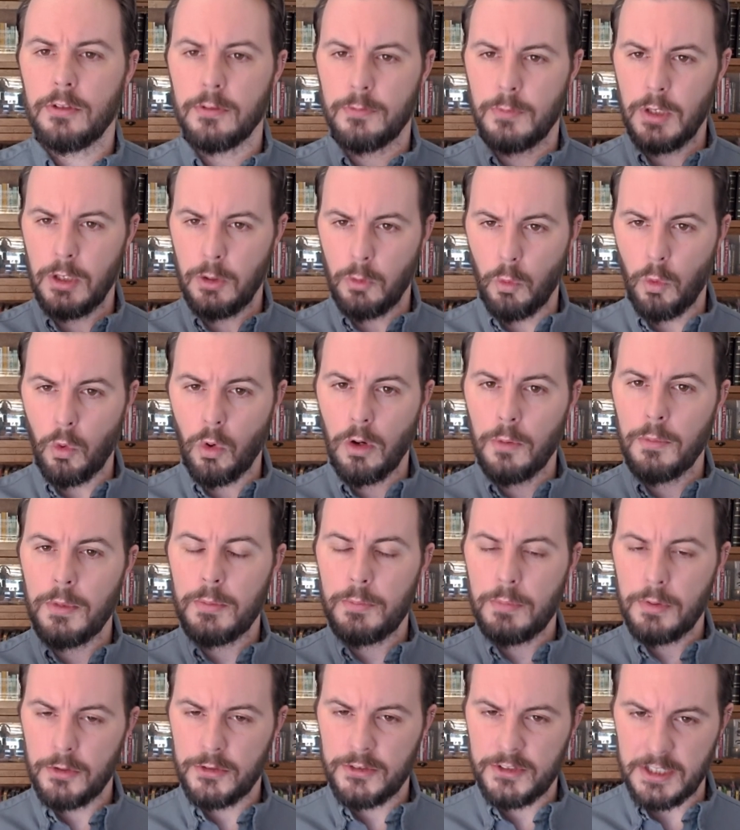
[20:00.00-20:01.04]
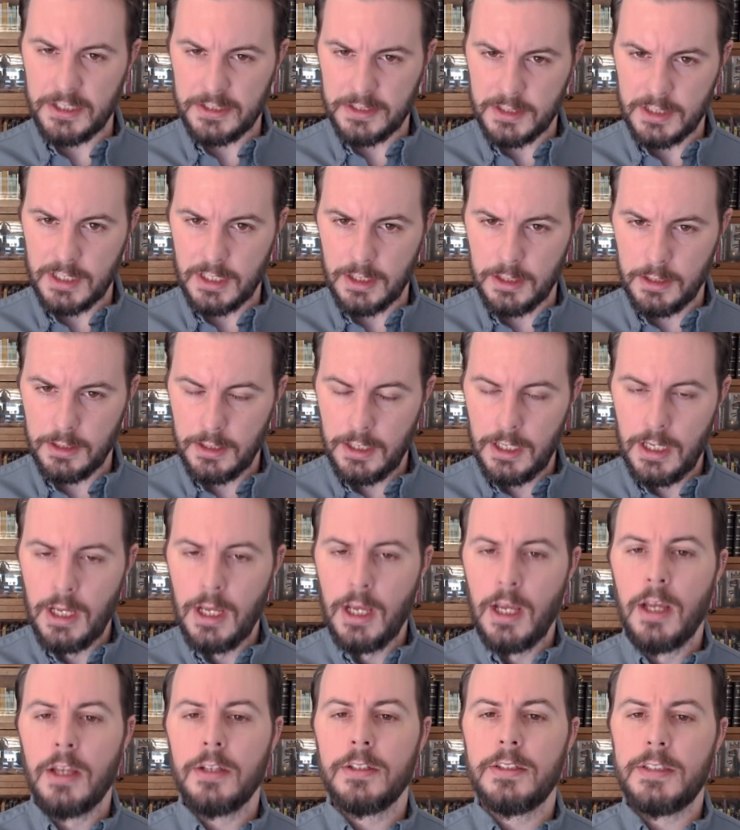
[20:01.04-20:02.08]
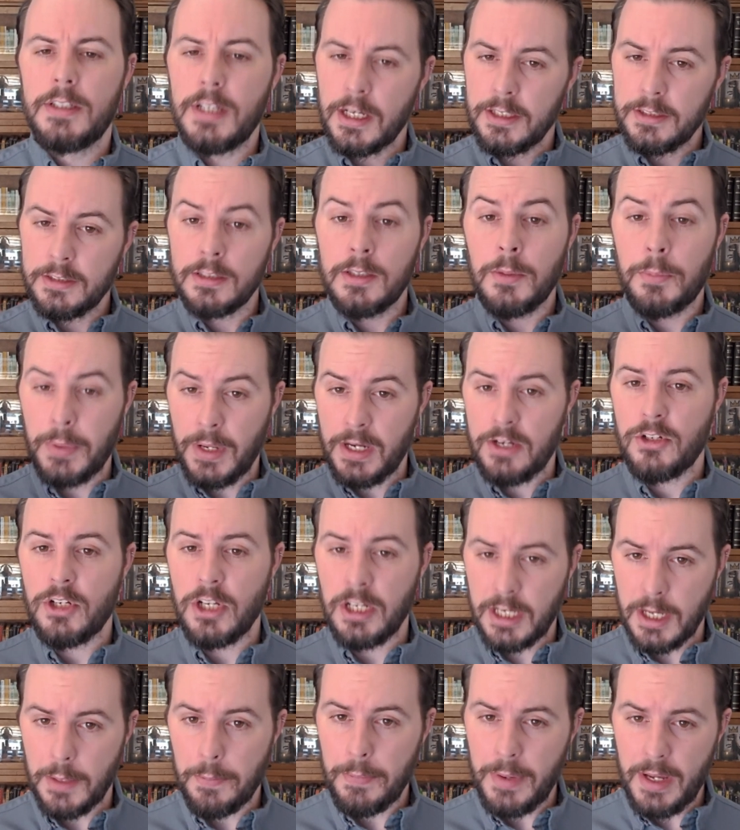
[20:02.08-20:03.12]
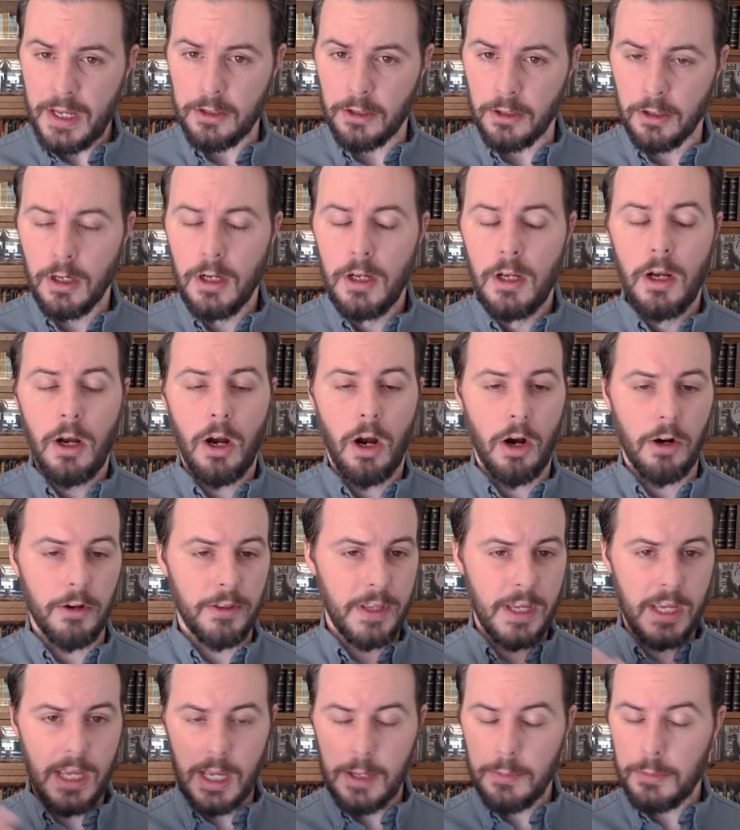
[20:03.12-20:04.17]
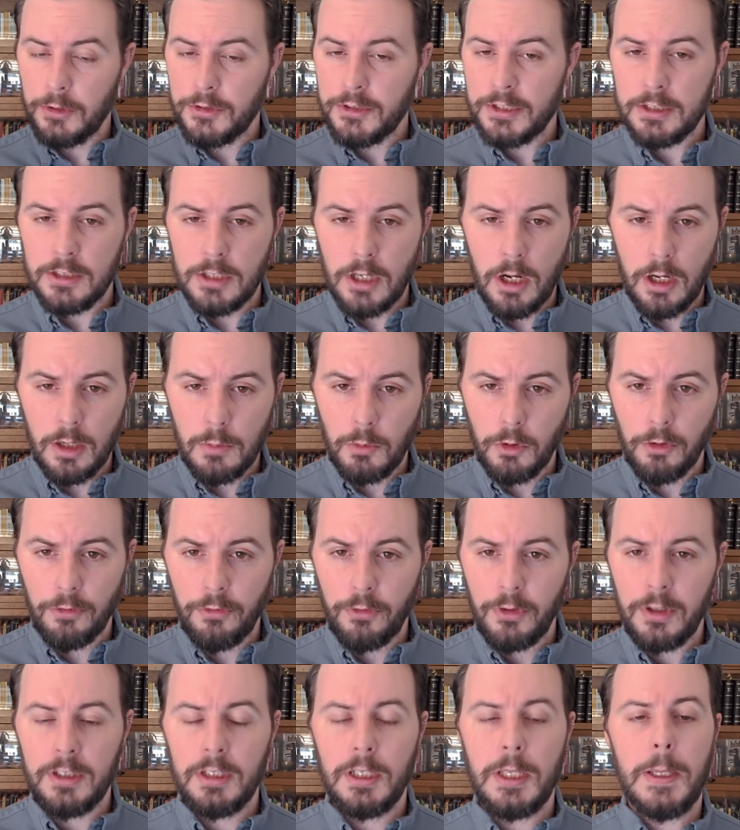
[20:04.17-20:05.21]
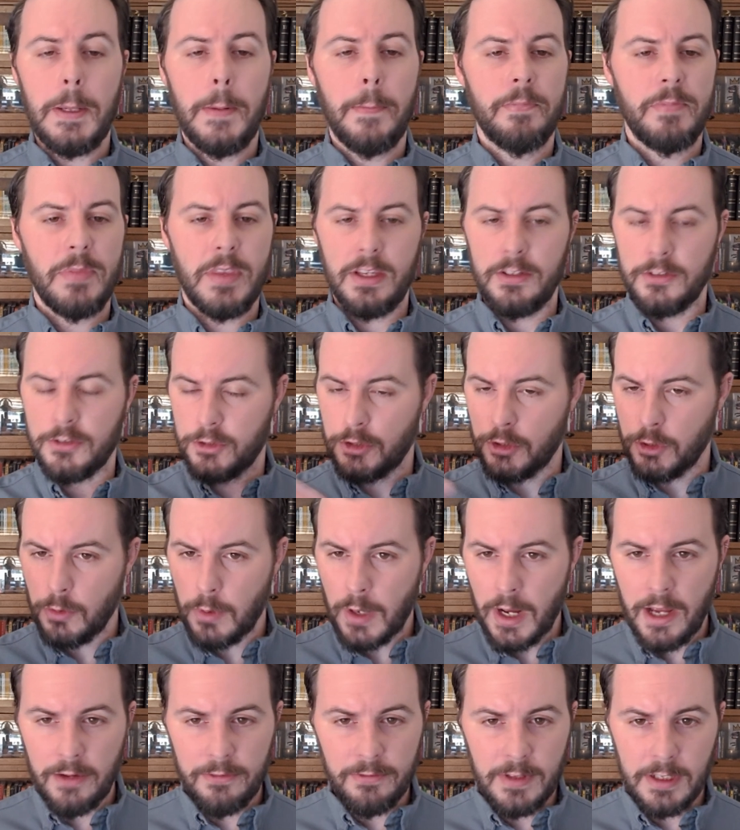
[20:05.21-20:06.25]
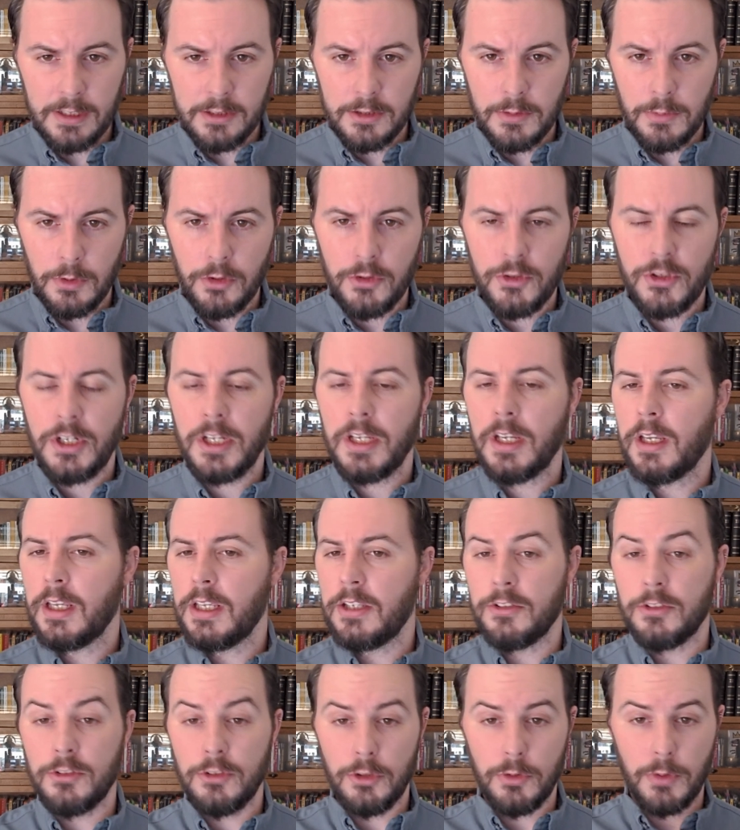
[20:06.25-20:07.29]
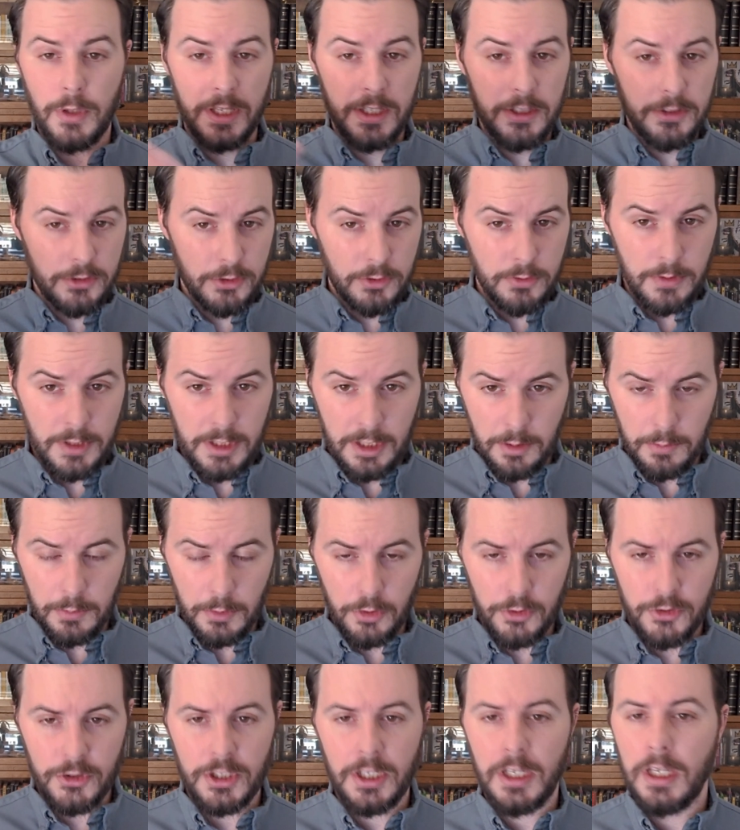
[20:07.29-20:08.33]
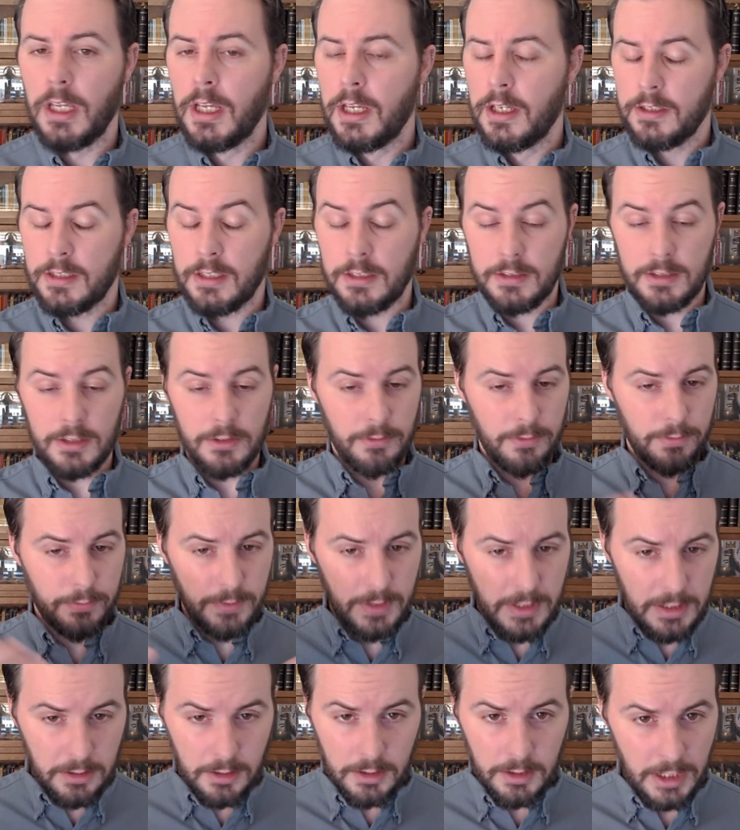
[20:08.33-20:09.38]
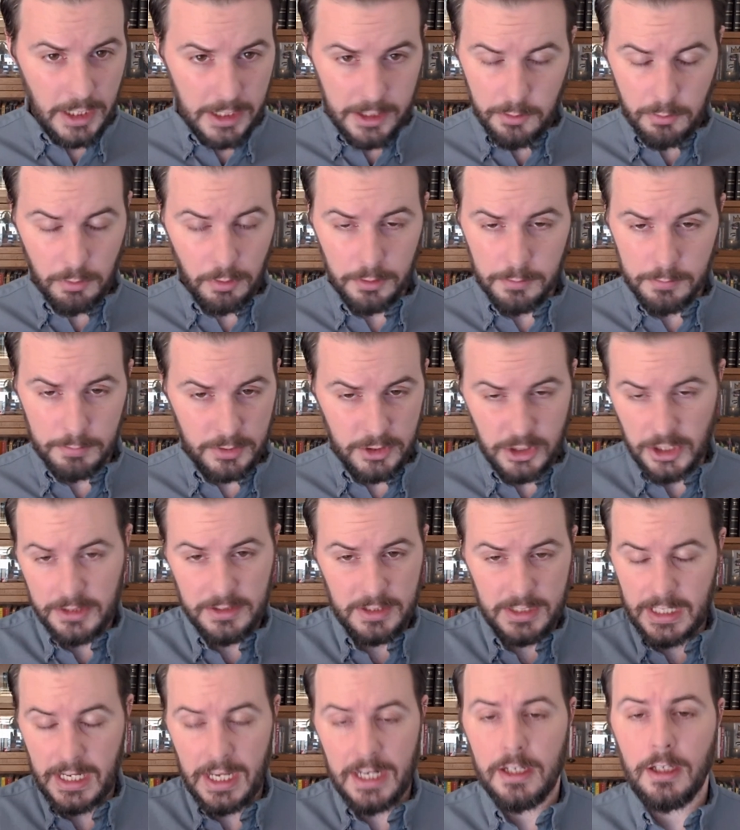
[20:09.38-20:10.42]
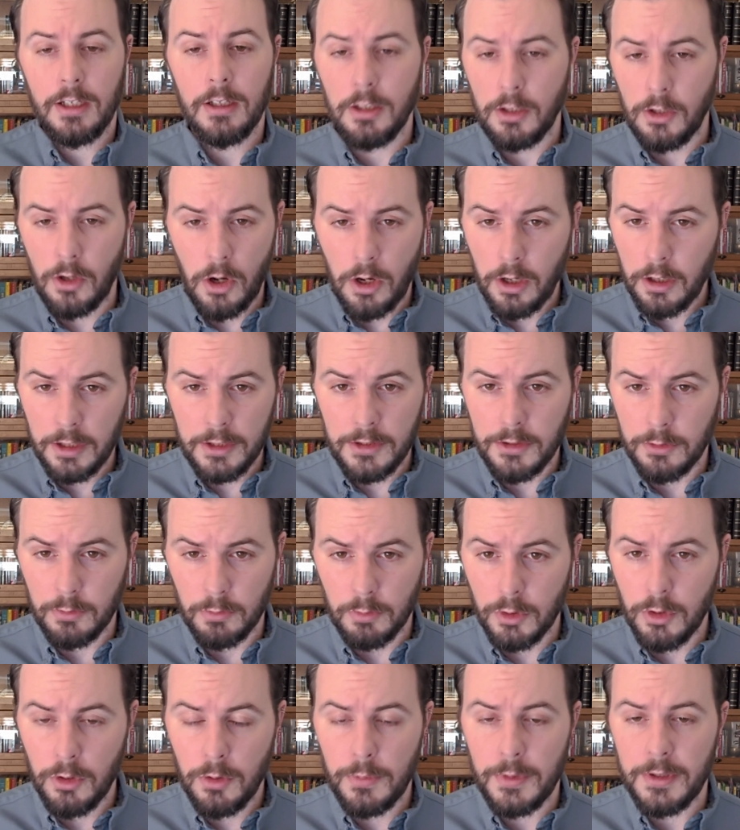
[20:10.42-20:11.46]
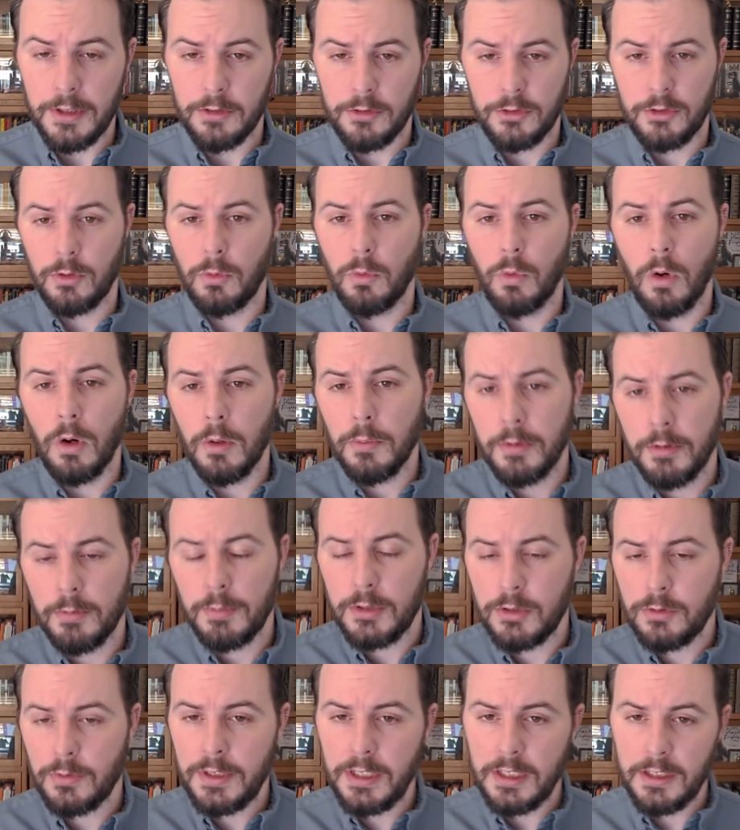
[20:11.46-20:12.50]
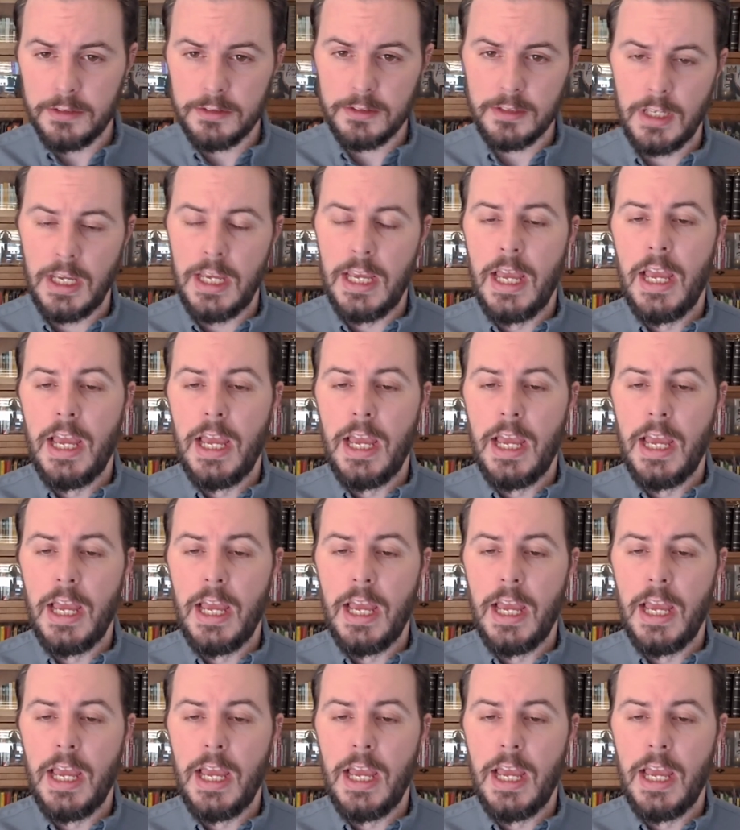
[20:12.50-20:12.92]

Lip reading: of being warm and persistent, does the patient get better? Are they able to talk more freely? Is new affect emerging? Is new history emerging? Does it feel like we're just getting along in the room and there's a warmth between us?